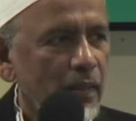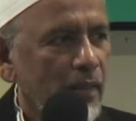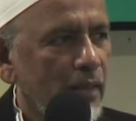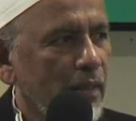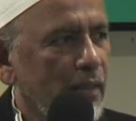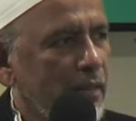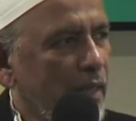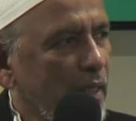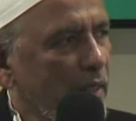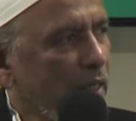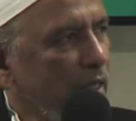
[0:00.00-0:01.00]
he,
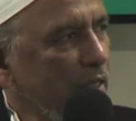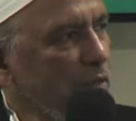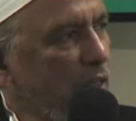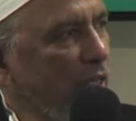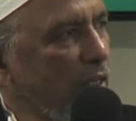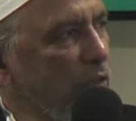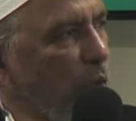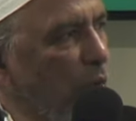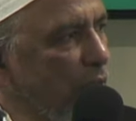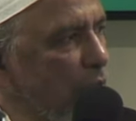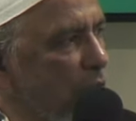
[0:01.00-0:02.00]
he, he
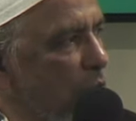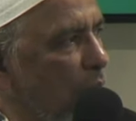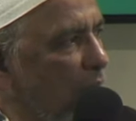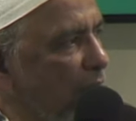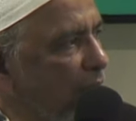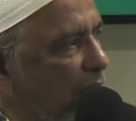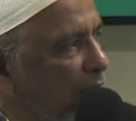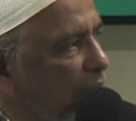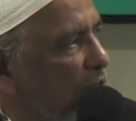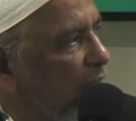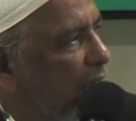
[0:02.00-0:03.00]
taught us to have that
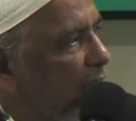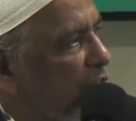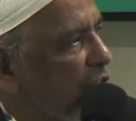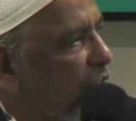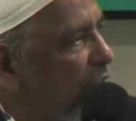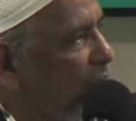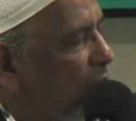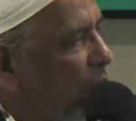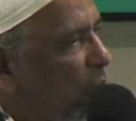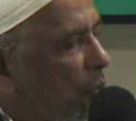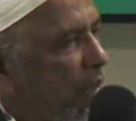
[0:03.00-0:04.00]
connection
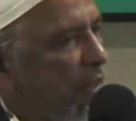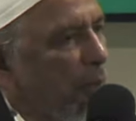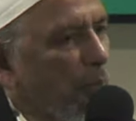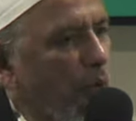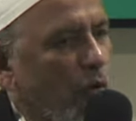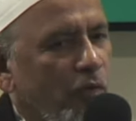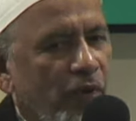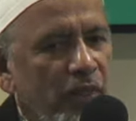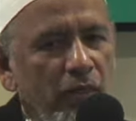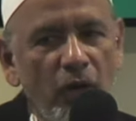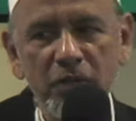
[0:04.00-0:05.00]
with the book of
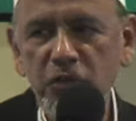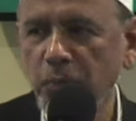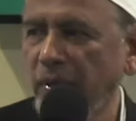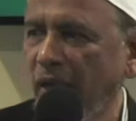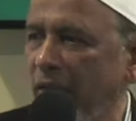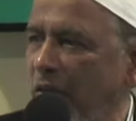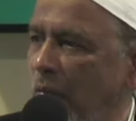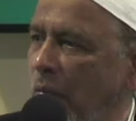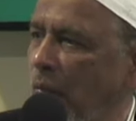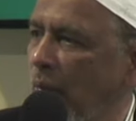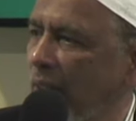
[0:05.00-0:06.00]
Allah subhanahu
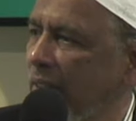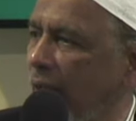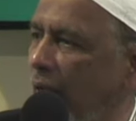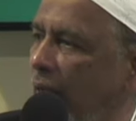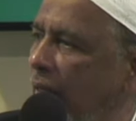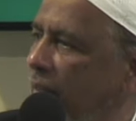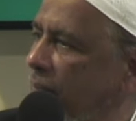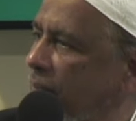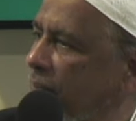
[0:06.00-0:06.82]
wa ta'ala.